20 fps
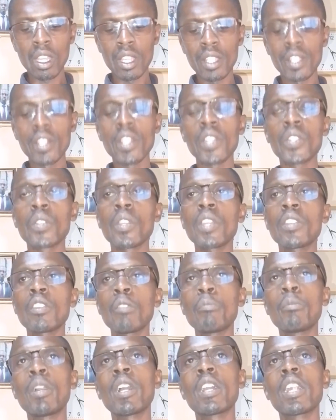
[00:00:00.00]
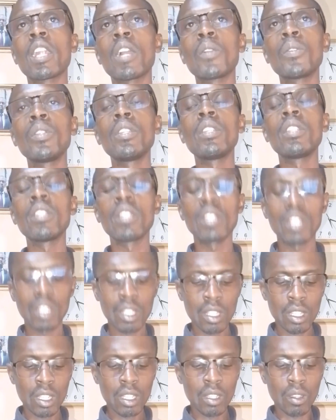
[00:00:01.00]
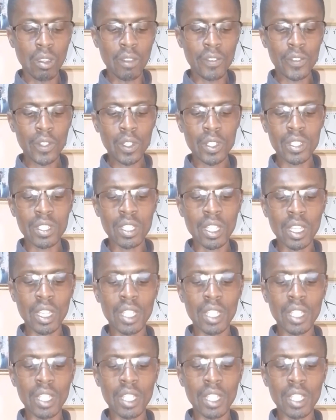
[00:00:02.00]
In education background, of course,